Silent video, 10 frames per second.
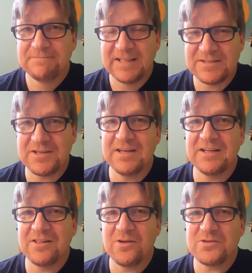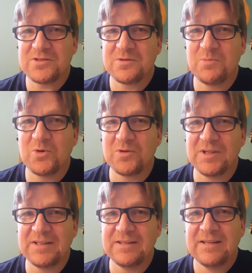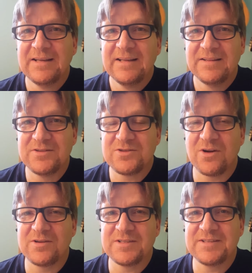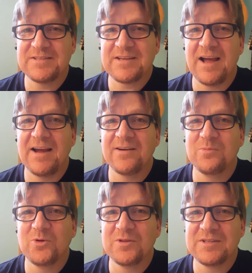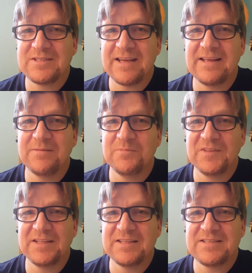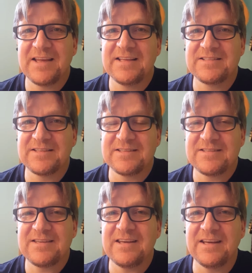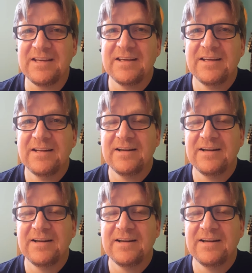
That's getting close to more than the stars of the sky or more than the sands of the sea.